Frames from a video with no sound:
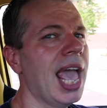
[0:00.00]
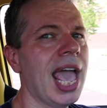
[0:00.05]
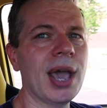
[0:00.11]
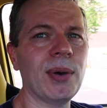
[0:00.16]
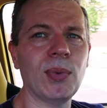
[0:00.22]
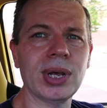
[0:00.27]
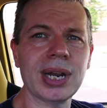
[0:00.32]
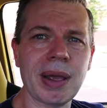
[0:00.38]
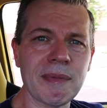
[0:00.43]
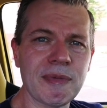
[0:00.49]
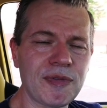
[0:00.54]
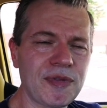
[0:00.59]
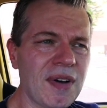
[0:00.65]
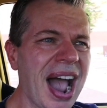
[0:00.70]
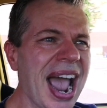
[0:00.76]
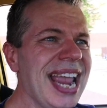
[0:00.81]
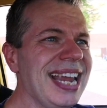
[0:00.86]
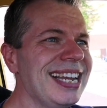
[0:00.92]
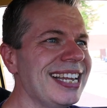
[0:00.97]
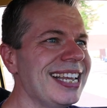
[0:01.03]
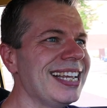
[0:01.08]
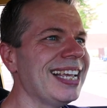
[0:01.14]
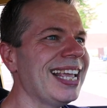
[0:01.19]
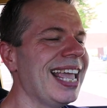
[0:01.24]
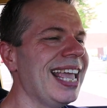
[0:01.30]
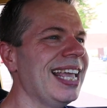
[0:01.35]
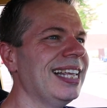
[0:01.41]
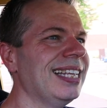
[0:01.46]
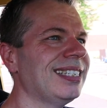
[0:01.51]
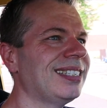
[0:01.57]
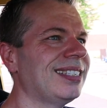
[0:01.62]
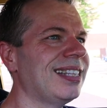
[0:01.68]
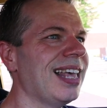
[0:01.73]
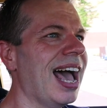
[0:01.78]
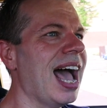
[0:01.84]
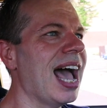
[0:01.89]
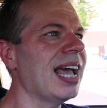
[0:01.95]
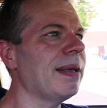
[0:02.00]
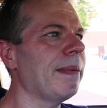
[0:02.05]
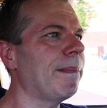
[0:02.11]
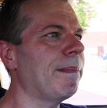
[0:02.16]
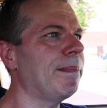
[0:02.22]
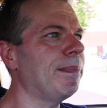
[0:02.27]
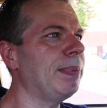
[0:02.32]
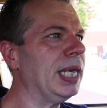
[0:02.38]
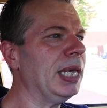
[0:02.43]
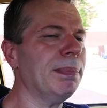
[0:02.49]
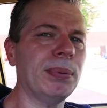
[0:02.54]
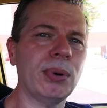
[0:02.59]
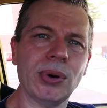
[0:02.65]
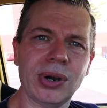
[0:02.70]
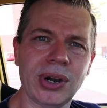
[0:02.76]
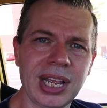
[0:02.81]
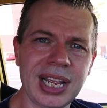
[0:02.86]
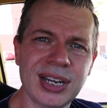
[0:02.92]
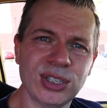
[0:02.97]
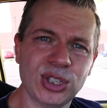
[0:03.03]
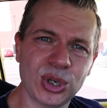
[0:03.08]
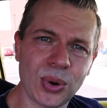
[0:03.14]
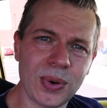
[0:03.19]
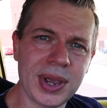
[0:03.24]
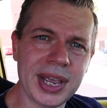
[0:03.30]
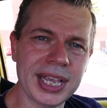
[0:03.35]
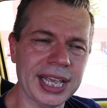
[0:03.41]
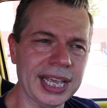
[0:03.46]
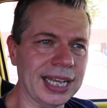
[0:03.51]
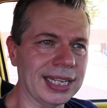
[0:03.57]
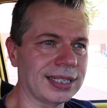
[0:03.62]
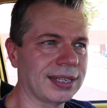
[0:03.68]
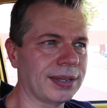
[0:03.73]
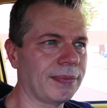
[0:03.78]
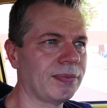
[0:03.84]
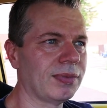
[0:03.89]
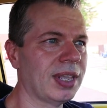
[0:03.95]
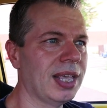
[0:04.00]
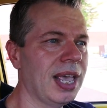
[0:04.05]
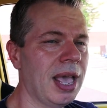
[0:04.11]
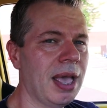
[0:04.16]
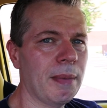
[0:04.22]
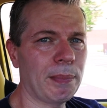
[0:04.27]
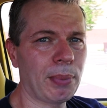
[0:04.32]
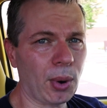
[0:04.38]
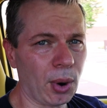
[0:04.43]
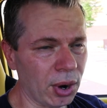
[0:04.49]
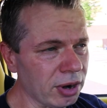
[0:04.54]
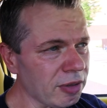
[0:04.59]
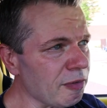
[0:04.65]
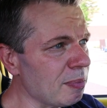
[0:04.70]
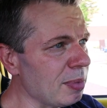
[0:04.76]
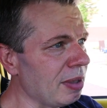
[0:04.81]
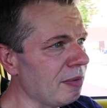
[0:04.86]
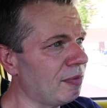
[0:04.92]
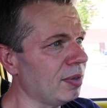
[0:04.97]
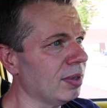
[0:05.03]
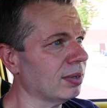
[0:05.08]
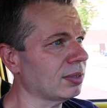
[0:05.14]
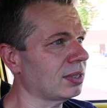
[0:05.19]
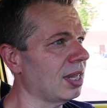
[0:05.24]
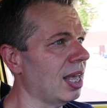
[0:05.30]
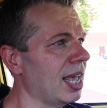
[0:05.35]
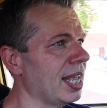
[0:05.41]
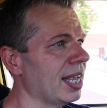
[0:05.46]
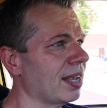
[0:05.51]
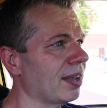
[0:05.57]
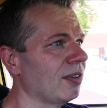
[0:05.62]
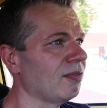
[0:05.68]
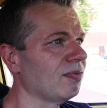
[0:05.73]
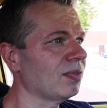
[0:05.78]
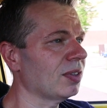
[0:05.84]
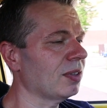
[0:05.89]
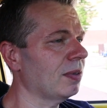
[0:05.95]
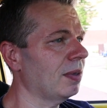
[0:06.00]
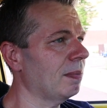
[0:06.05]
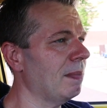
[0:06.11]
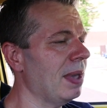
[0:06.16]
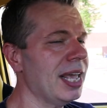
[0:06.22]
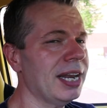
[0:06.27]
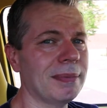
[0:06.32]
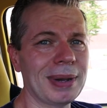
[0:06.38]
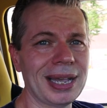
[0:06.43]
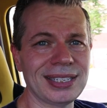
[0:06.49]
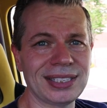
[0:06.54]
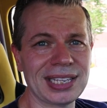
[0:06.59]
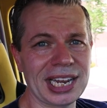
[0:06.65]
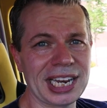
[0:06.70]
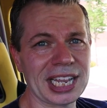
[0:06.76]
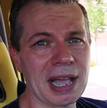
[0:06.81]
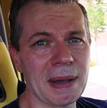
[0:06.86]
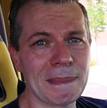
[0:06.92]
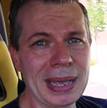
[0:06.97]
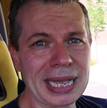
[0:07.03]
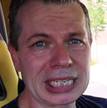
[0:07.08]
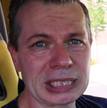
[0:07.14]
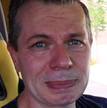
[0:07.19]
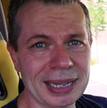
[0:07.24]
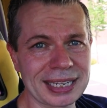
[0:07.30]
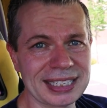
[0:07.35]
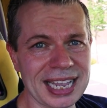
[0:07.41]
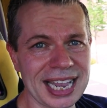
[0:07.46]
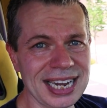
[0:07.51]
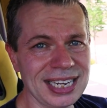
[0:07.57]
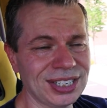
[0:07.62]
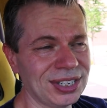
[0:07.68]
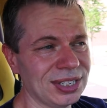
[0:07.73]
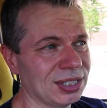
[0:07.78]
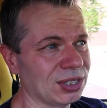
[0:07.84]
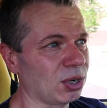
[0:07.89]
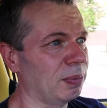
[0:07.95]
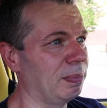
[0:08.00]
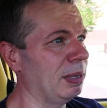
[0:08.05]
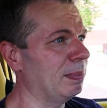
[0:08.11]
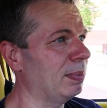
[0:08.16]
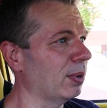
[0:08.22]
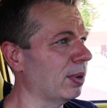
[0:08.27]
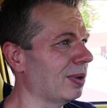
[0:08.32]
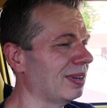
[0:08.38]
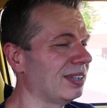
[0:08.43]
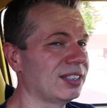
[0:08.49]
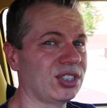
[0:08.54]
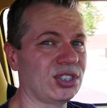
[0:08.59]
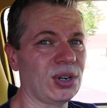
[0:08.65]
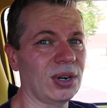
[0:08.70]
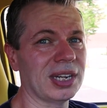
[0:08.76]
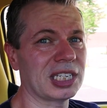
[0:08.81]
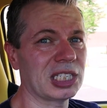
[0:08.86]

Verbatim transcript: And what I'm finding is that people are enjoying it. Part of me feels like, man, am I setting up expectations? Are people going to start